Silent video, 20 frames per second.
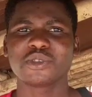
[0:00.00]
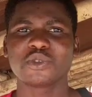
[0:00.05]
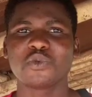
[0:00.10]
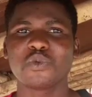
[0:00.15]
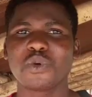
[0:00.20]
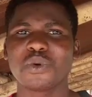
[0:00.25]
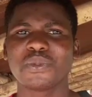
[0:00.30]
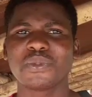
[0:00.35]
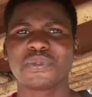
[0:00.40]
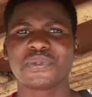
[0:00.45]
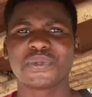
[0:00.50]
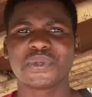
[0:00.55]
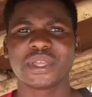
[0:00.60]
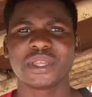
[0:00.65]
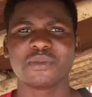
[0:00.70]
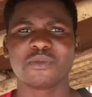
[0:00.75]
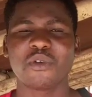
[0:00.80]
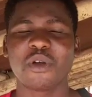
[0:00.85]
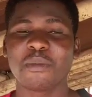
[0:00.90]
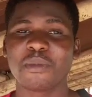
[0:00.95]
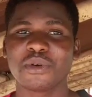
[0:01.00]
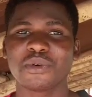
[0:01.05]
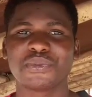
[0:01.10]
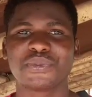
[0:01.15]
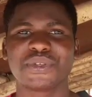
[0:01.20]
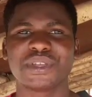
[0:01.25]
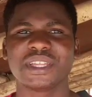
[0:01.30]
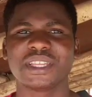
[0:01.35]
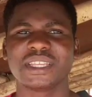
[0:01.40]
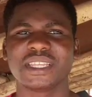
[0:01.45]
one more
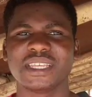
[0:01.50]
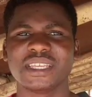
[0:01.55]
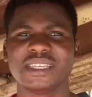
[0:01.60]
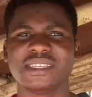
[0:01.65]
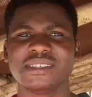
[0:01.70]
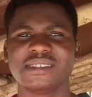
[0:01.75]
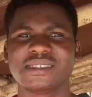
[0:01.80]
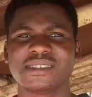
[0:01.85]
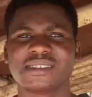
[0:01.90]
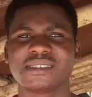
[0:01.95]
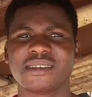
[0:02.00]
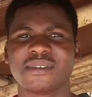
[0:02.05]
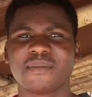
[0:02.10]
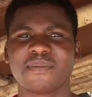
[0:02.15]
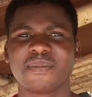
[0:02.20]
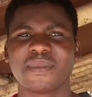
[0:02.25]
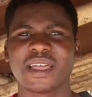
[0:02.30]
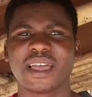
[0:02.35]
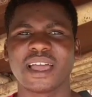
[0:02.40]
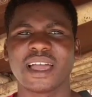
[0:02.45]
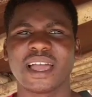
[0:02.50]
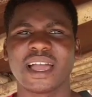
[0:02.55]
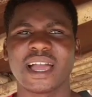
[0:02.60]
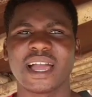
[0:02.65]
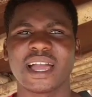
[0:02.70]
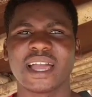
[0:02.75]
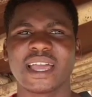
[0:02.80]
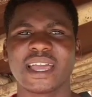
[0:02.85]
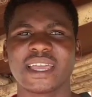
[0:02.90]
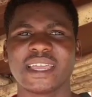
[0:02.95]
thing is,
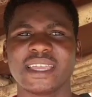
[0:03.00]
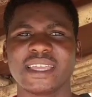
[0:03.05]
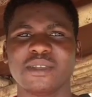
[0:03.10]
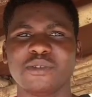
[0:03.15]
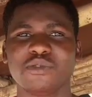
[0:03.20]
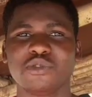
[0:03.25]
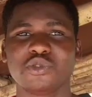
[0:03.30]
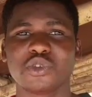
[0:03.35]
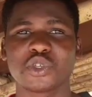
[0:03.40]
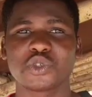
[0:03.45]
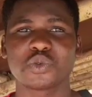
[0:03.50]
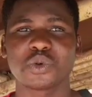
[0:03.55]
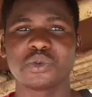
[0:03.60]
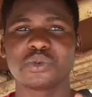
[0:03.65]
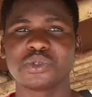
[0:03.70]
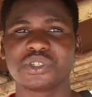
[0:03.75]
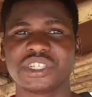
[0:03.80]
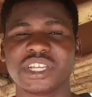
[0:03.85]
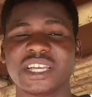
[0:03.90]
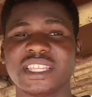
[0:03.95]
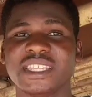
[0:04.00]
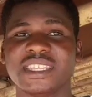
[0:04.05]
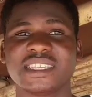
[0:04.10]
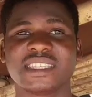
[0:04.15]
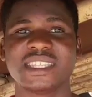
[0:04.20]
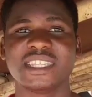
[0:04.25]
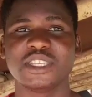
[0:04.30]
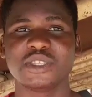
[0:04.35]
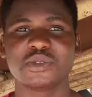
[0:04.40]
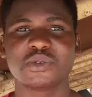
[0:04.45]
I just want to share these
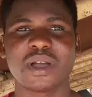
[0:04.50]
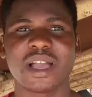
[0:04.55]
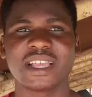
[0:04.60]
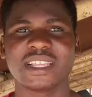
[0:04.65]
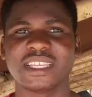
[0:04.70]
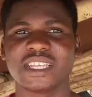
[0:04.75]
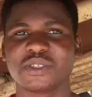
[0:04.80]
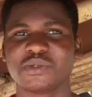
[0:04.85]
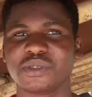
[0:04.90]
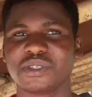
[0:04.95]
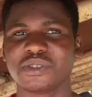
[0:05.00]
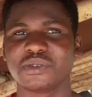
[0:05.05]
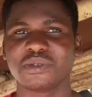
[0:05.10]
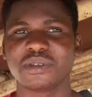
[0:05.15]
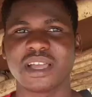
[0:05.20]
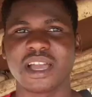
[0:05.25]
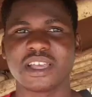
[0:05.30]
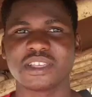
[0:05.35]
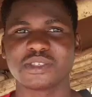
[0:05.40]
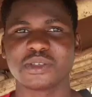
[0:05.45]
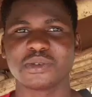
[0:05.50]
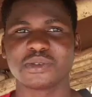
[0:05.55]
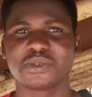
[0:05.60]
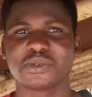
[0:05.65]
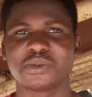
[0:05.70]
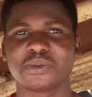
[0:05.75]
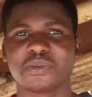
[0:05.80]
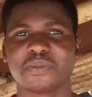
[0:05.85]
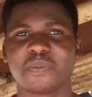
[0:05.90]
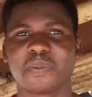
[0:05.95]
little ideas with you guys also.